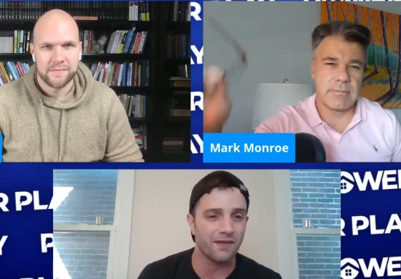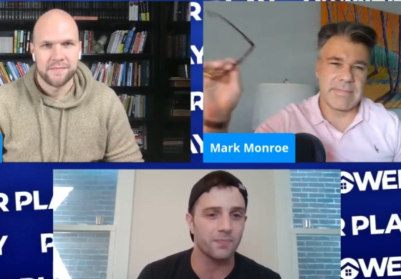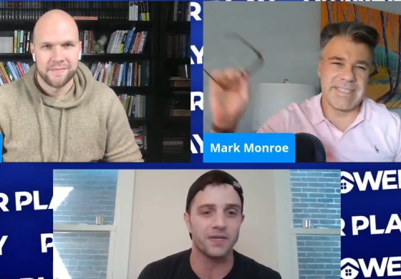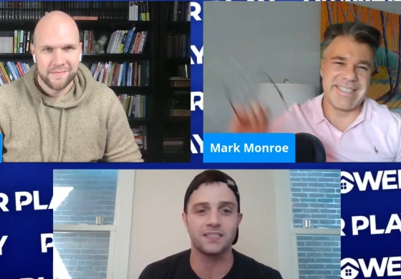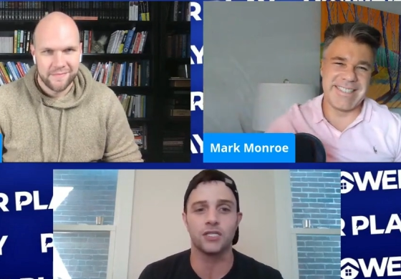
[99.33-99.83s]

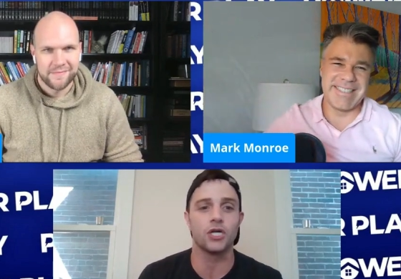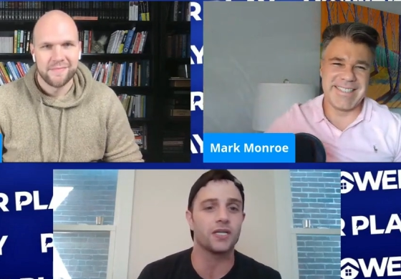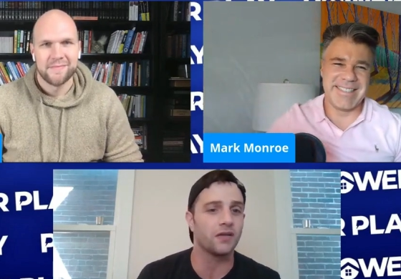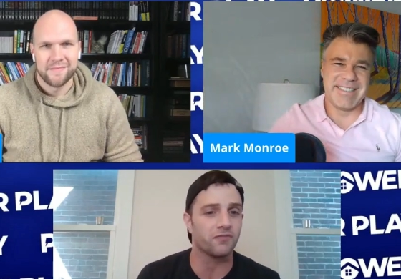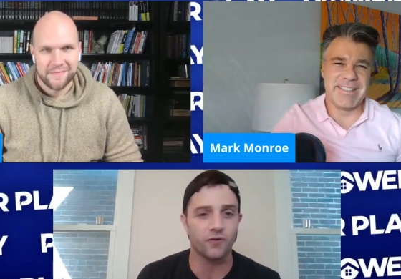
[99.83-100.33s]
Speaker 1: Everybody's
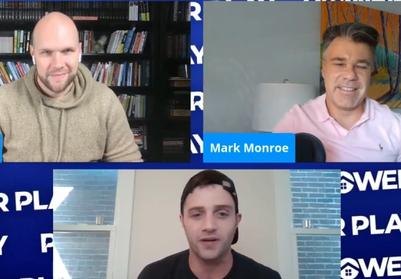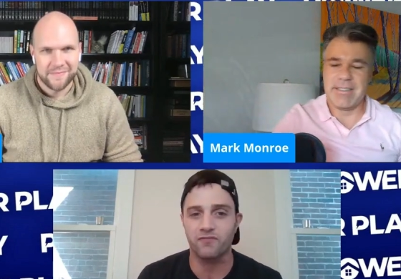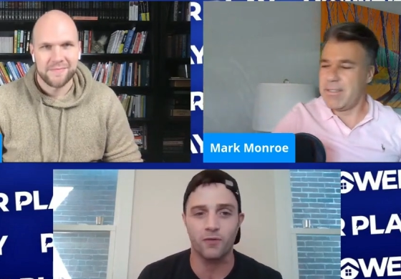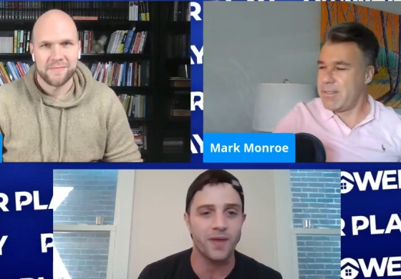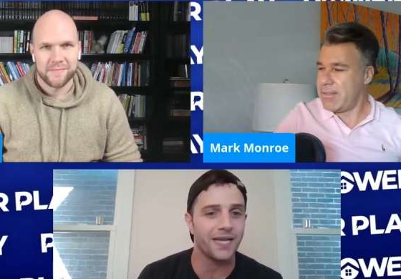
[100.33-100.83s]
looking for
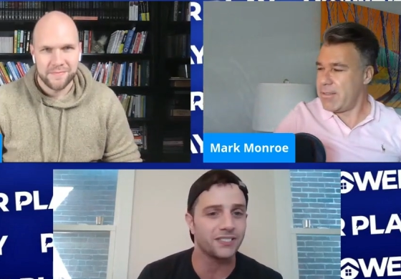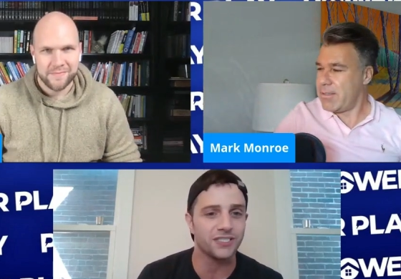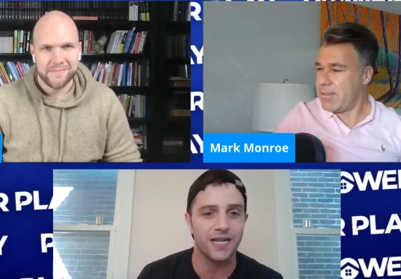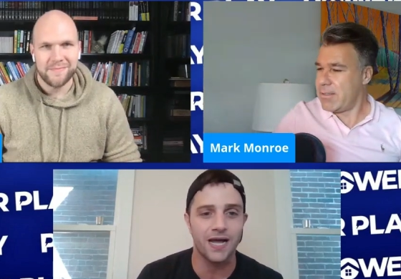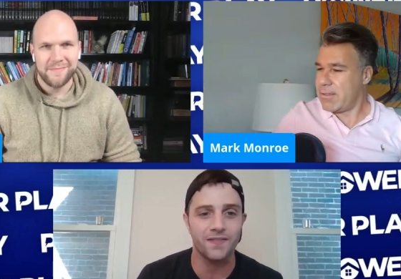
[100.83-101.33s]

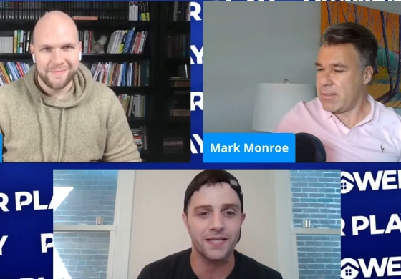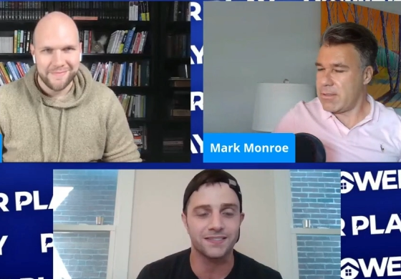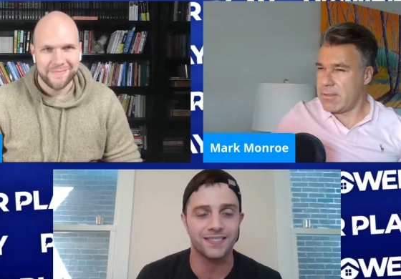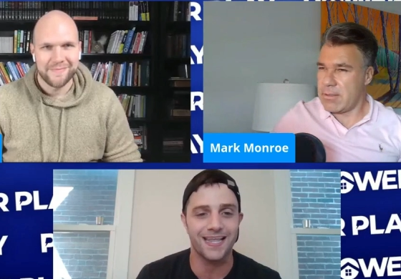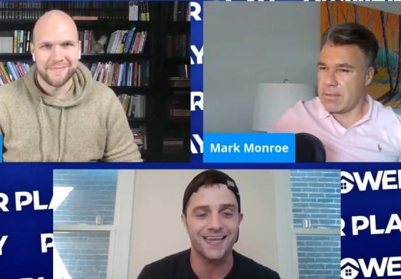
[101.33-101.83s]
information on
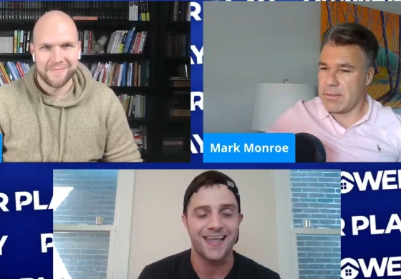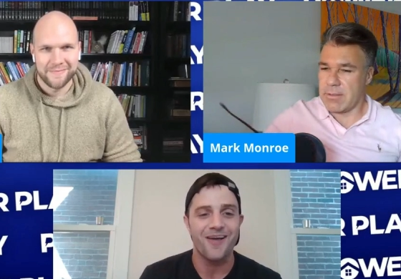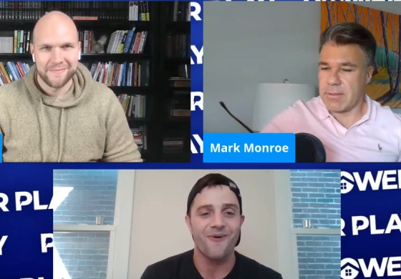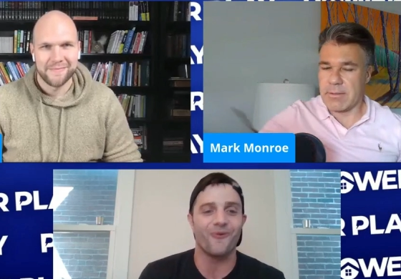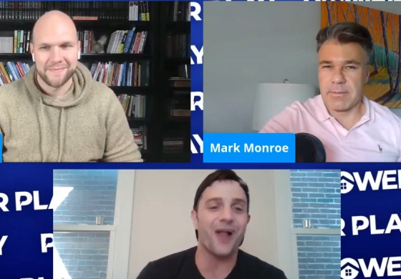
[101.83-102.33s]
this. And then
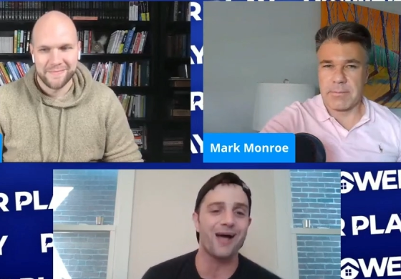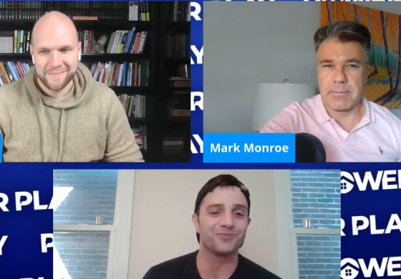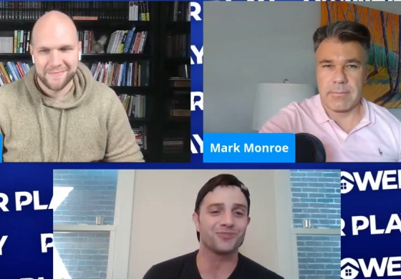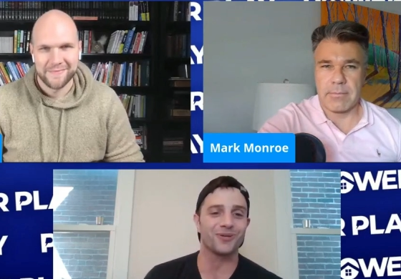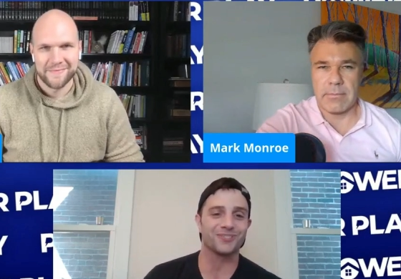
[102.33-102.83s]
what
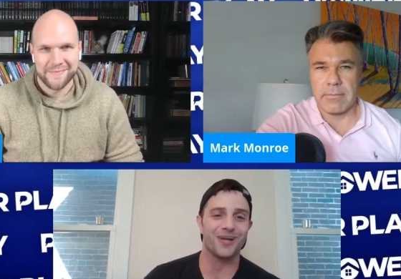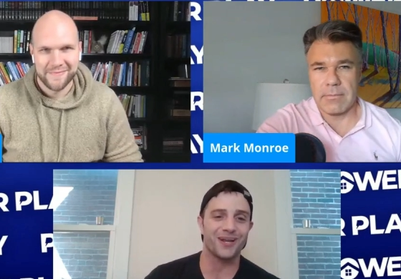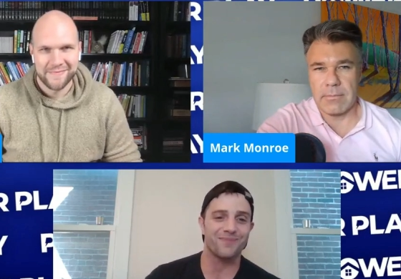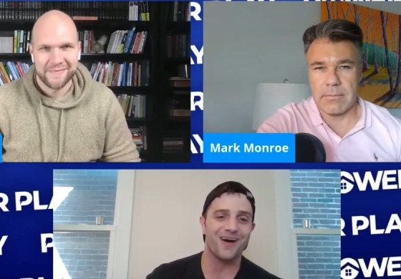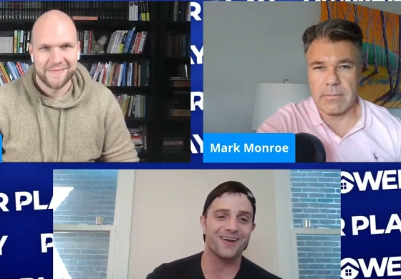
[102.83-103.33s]
I'm so
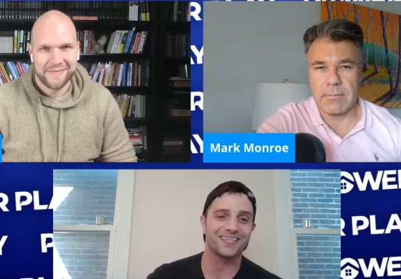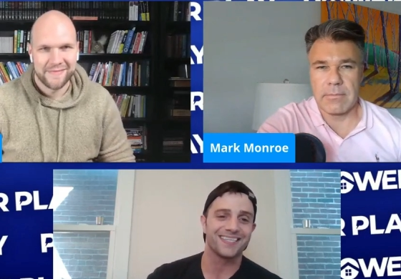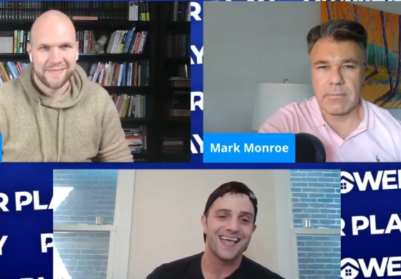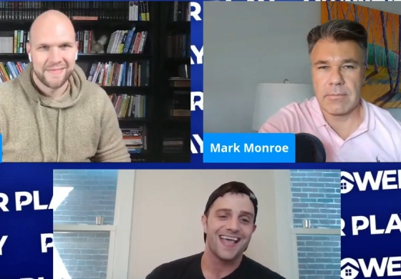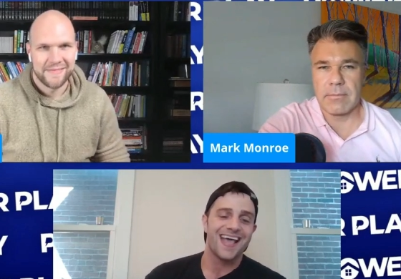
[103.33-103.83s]
excited about is